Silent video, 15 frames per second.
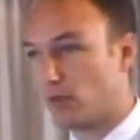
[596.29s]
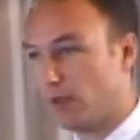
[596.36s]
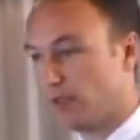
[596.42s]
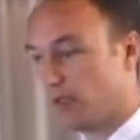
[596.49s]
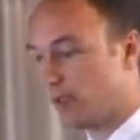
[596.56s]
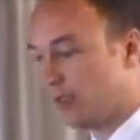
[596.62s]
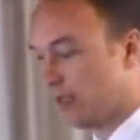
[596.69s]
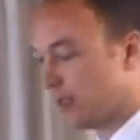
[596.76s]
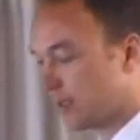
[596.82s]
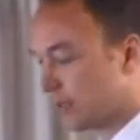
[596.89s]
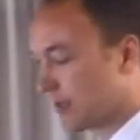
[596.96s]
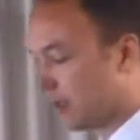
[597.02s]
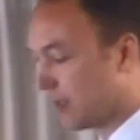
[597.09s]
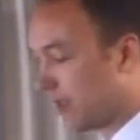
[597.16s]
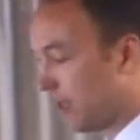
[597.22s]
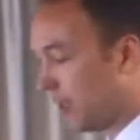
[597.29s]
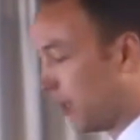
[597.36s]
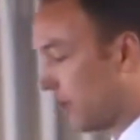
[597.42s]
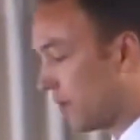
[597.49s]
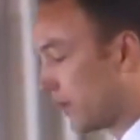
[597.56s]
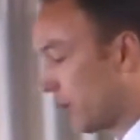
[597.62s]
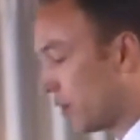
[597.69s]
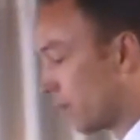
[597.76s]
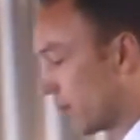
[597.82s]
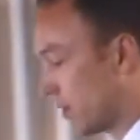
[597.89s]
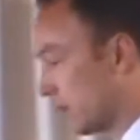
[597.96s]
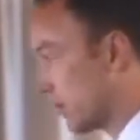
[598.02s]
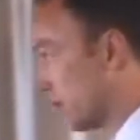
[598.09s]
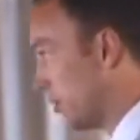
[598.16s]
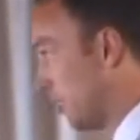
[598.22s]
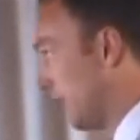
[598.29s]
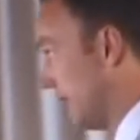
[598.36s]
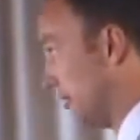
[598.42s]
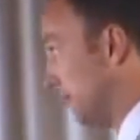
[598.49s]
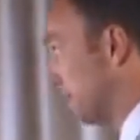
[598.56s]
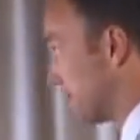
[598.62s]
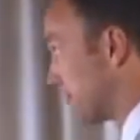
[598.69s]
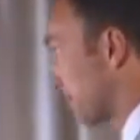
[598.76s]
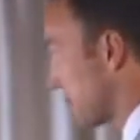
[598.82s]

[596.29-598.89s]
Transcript: quantities of the overall supply.